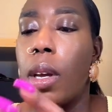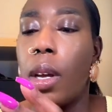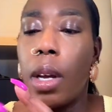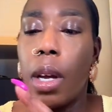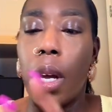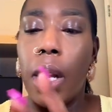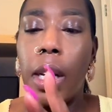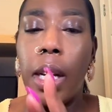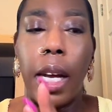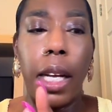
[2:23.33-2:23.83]

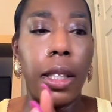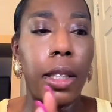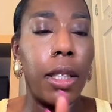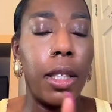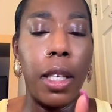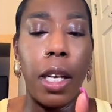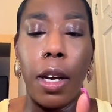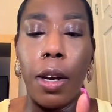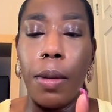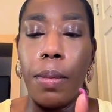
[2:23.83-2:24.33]
And let's
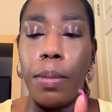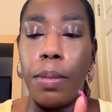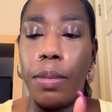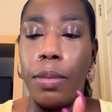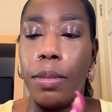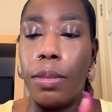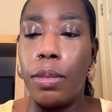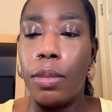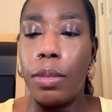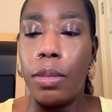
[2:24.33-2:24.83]

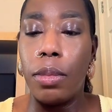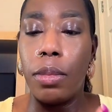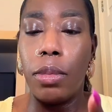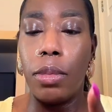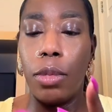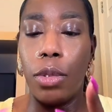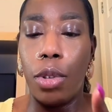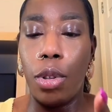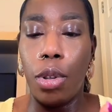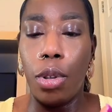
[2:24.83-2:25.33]

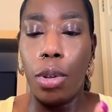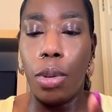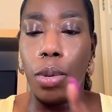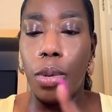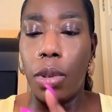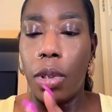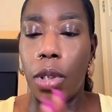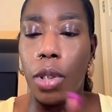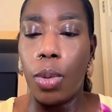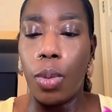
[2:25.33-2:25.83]
do
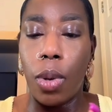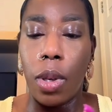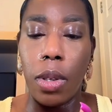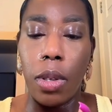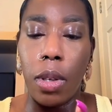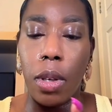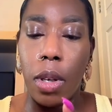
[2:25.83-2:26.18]
this one,